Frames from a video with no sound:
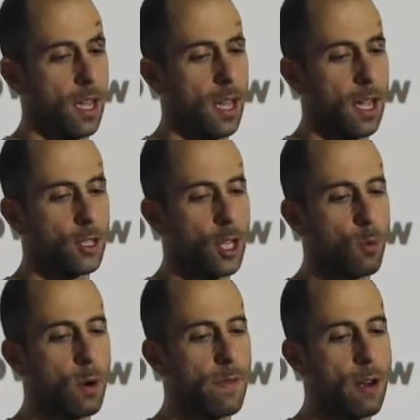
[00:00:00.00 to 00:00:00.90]
And so
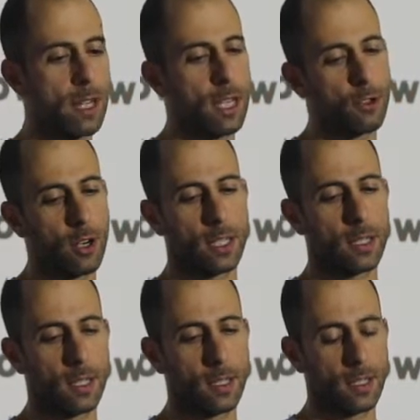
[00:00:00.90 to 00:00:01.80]
we're very
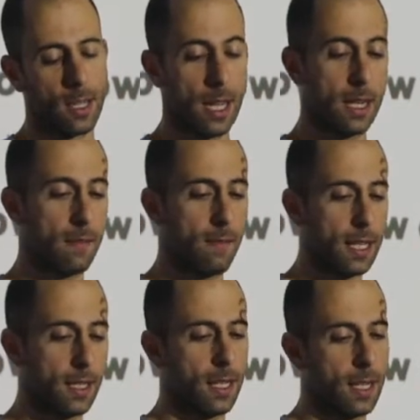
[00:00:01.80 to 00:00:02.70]
interested in
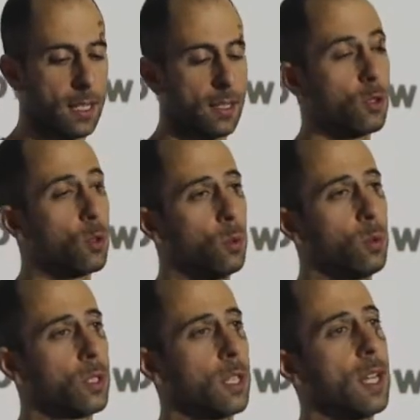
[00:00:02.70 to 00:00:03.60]
investing in
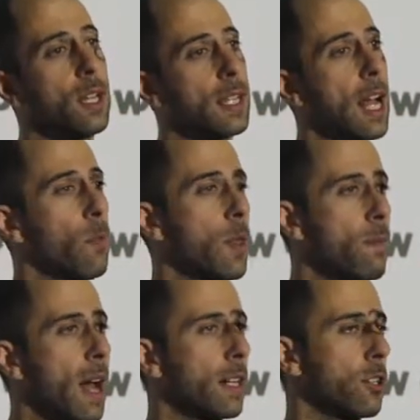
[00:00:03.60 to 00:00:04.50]
tools to help them
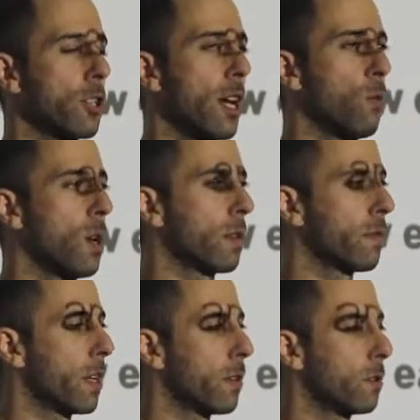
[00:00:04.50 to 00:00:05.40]
manage that
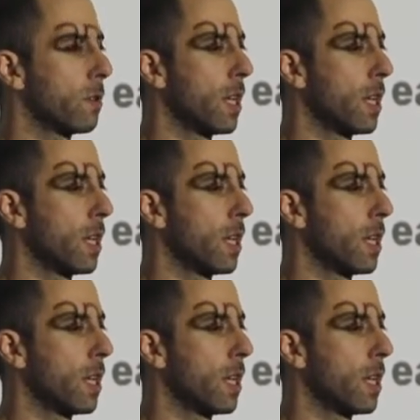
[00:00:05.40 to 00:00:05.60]
workflow.